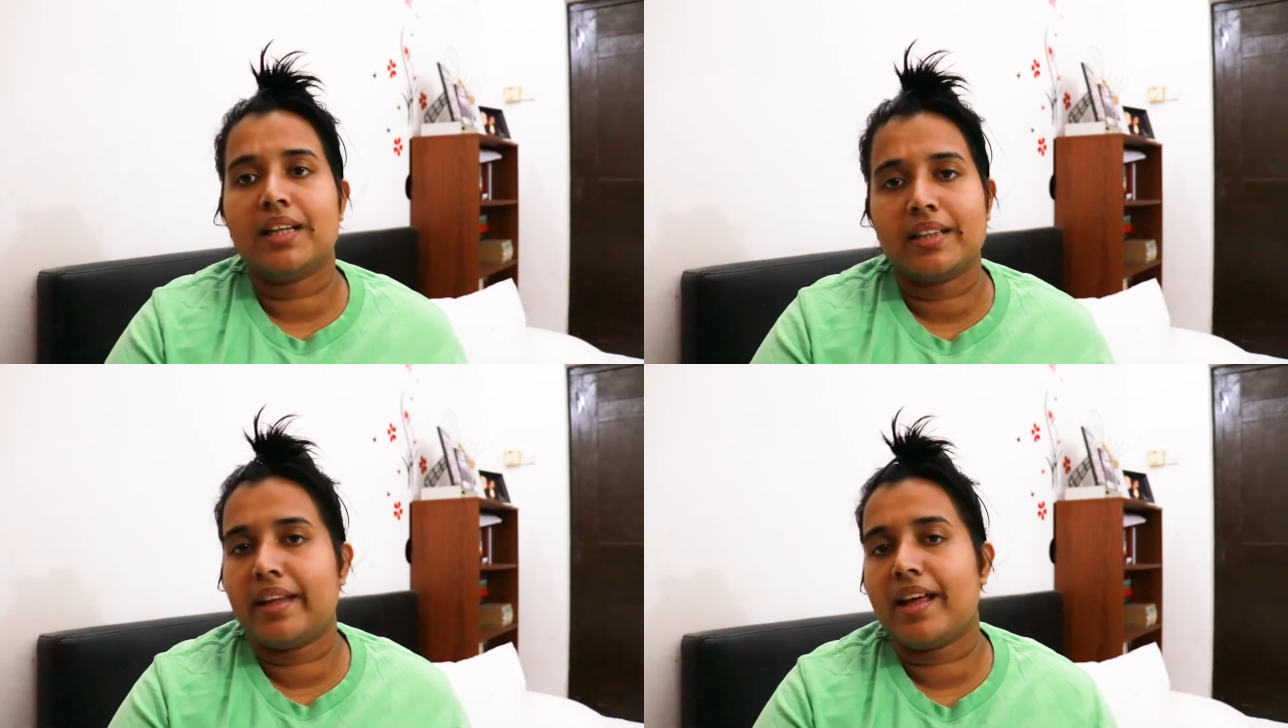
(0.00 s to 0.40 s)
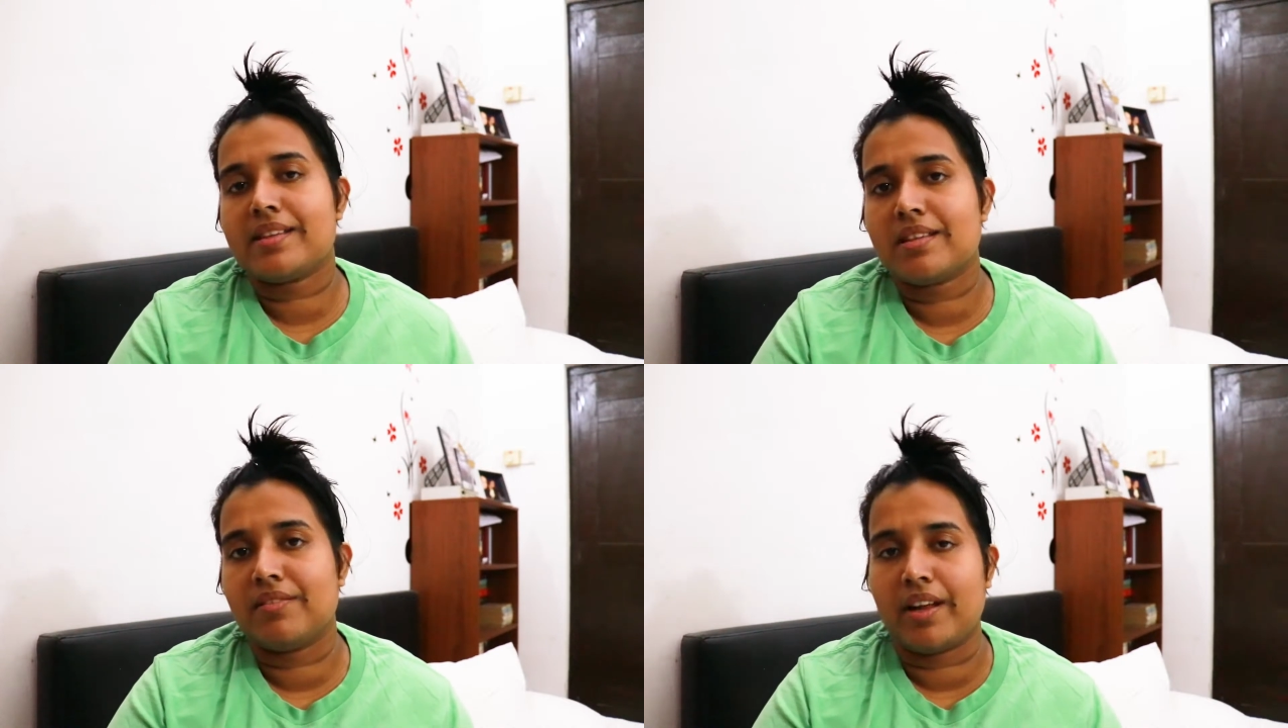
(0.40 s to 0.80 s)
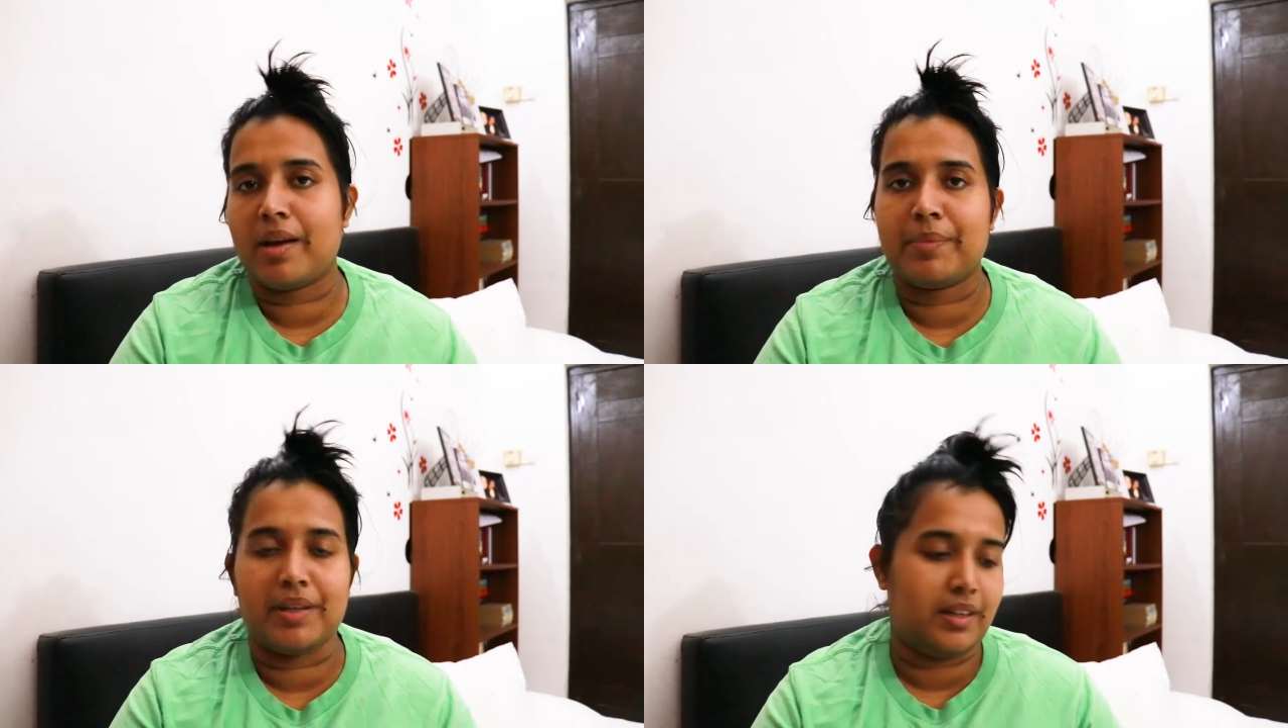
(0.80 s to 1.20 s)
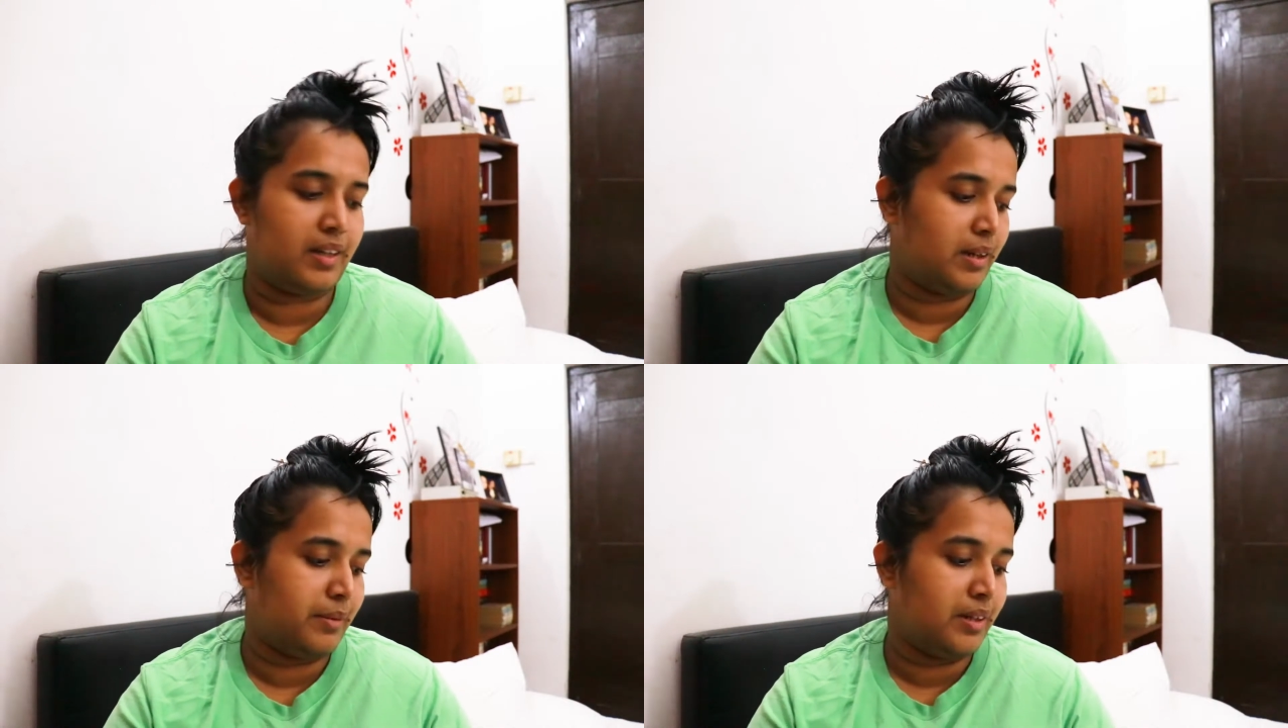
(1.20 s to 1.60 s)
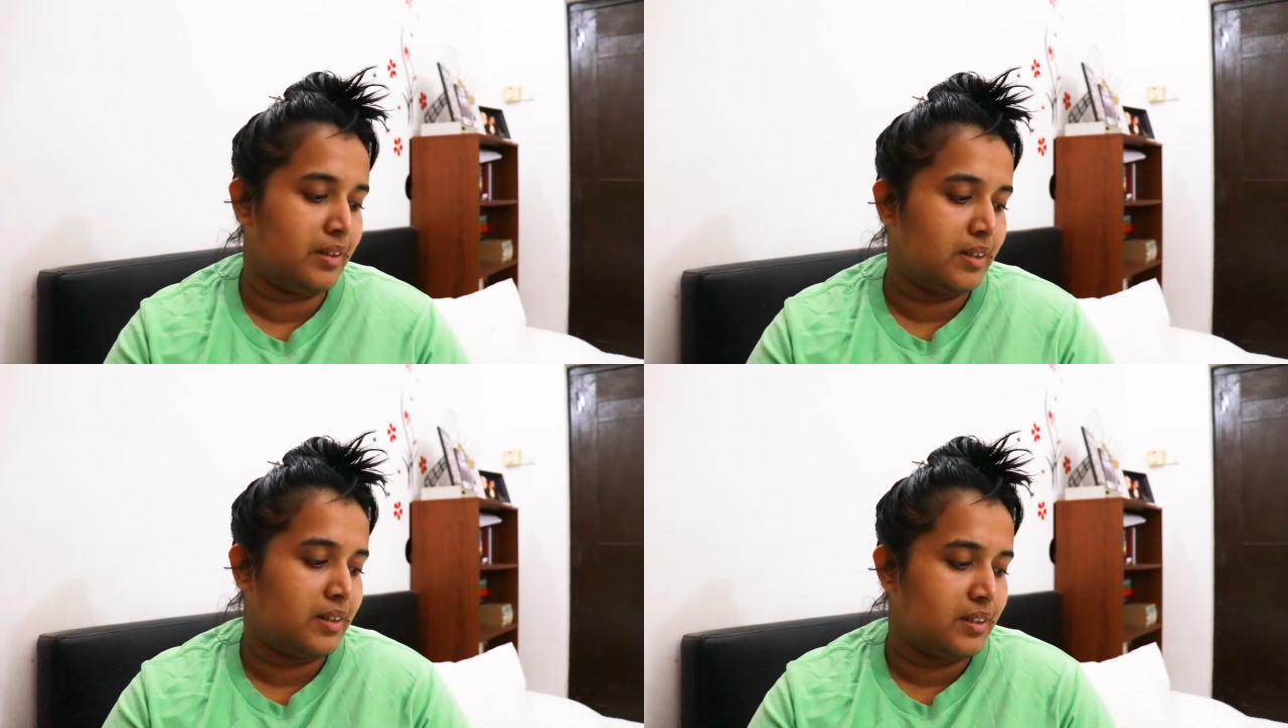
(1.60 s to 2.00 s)
That hasn't even happened yet. Like, I mean,
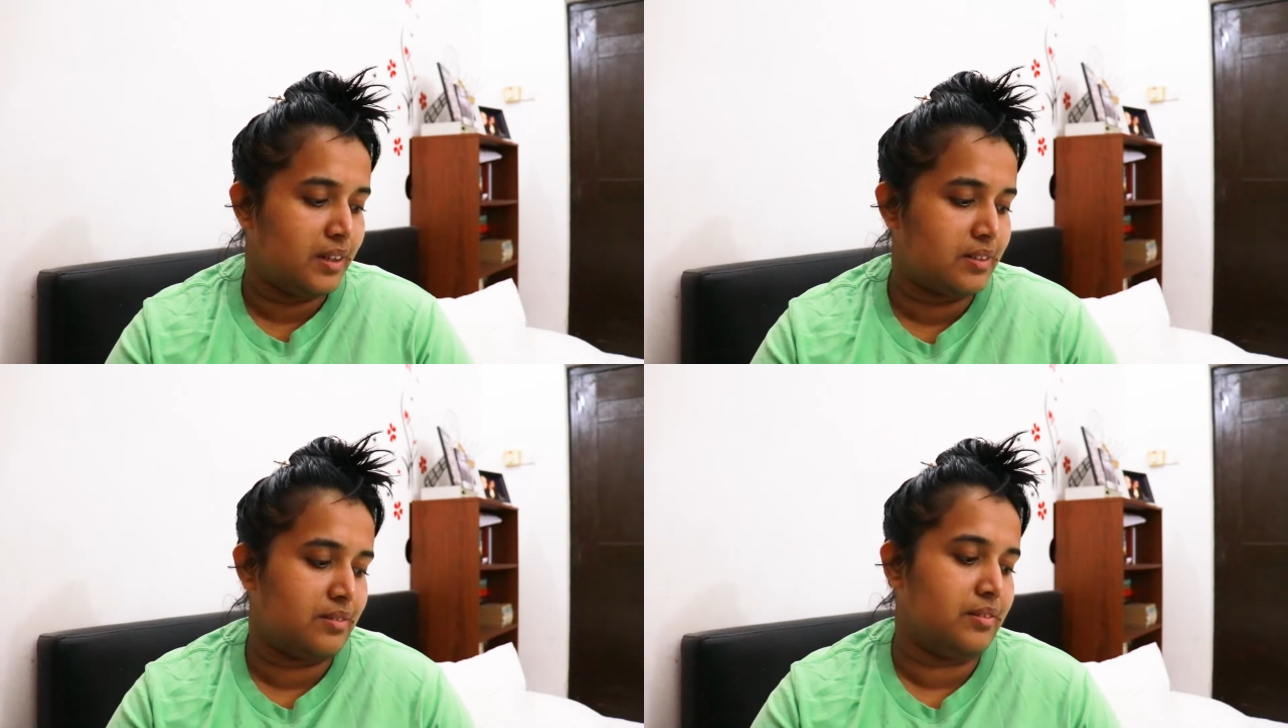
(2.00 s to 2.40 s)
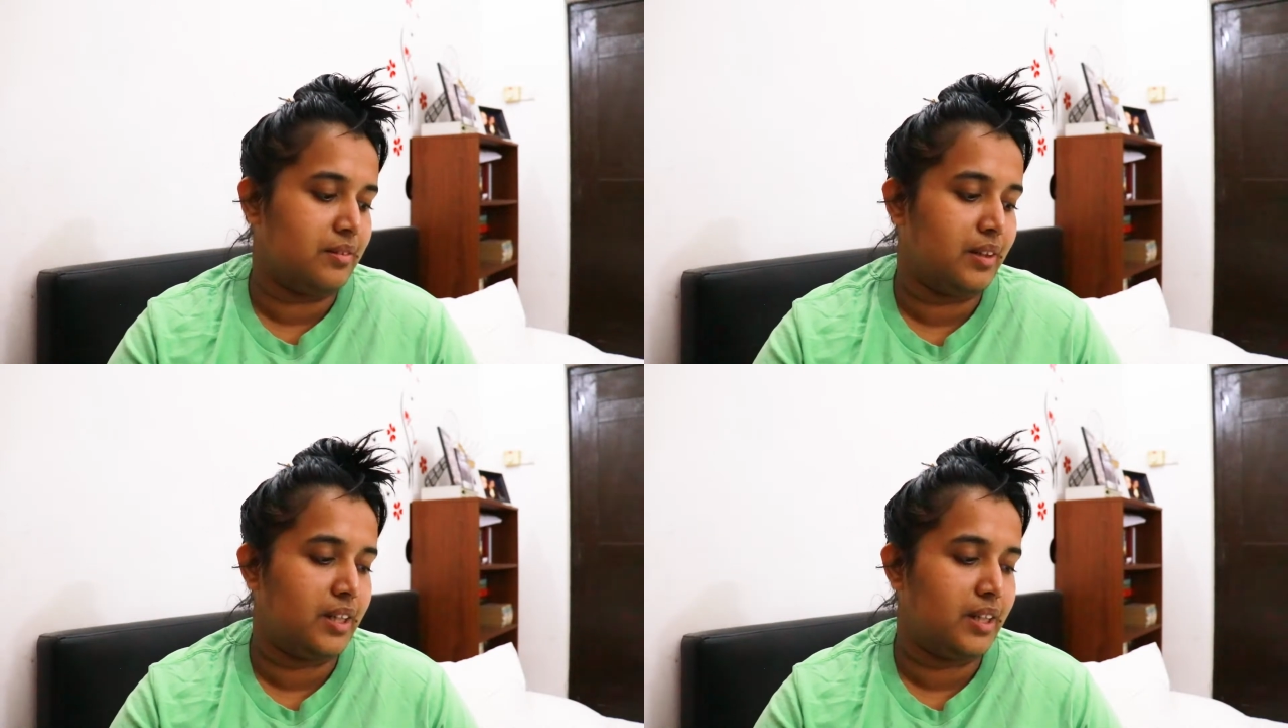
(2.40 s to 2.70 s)
I don't know.